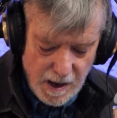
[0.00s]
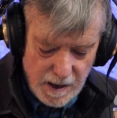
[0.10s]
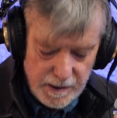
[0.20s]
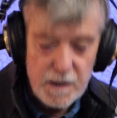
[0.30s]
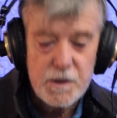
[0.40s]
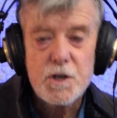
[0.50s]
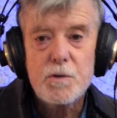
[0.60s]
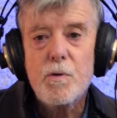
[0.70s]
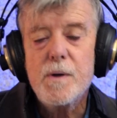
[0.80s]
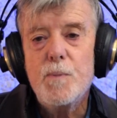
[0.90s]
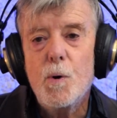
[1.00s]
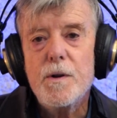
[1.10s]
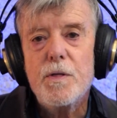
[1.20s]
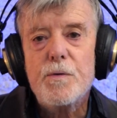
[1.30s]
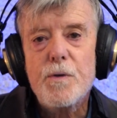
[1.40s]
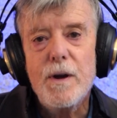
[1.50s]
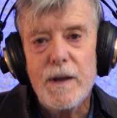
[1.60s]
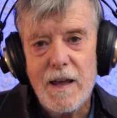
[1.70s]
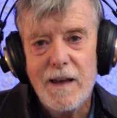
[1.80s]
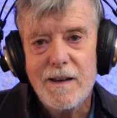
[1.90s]
and it's
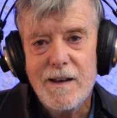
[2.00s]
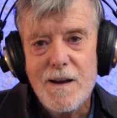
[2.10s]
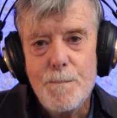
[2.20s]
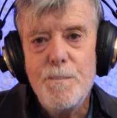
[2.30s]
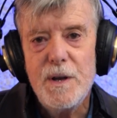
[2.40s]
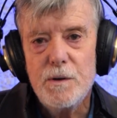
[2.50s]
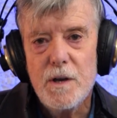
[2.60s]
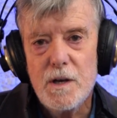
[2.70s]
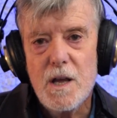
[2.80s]
3.3 billion